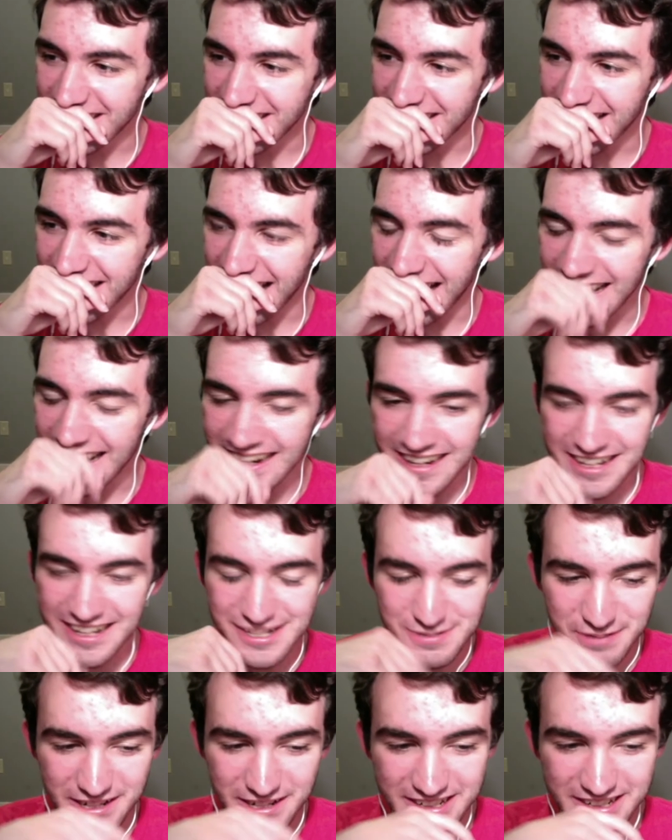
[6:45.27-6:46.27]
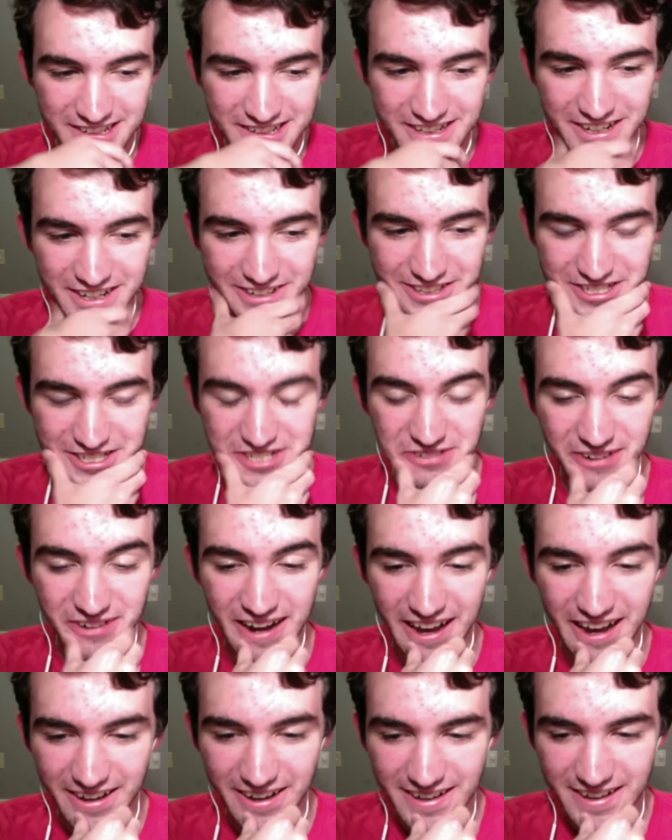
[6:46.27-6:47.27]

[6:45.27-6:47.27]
I didn't expect it to go this route.